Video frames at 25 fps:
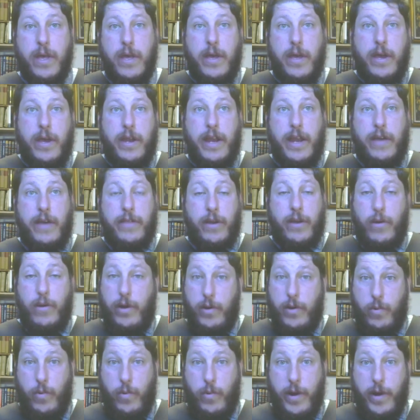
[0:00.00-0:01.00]
now they were
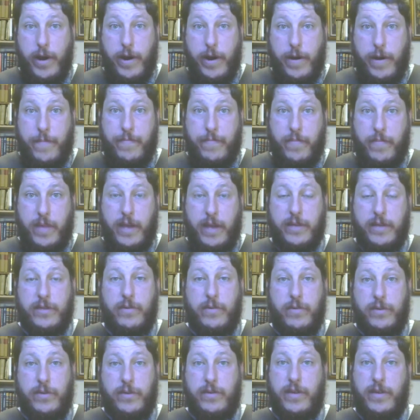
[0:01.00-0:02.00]
unaware, as it
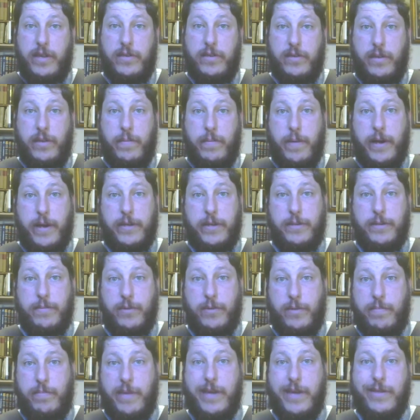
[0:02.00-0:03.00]
was easily possible
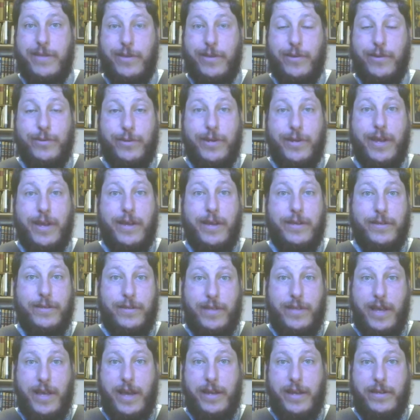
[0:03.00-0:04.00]
to be in those days,
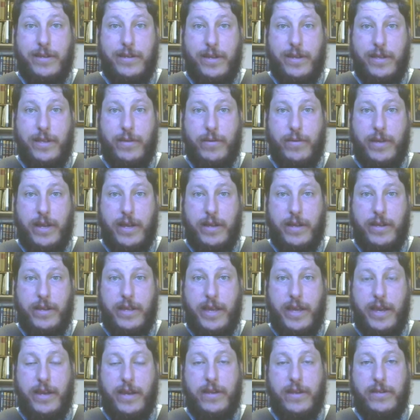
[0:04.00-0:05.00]
that uh, there were
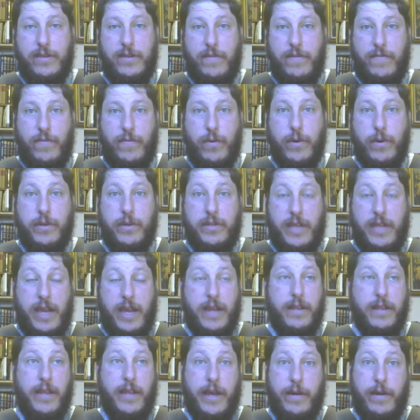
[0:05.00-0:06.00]
canons in Florence
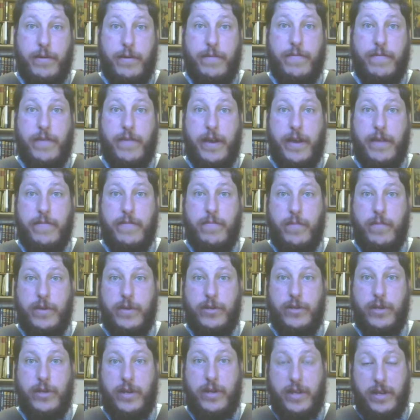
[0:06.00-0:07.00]
and Lateran V
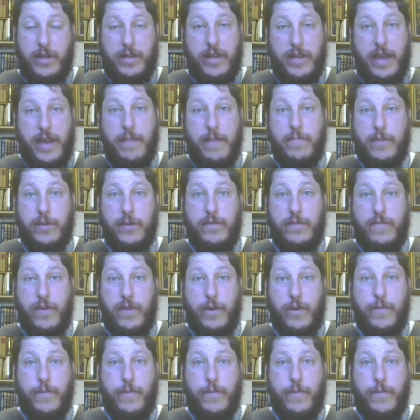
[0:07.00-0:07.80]
which had condemned this view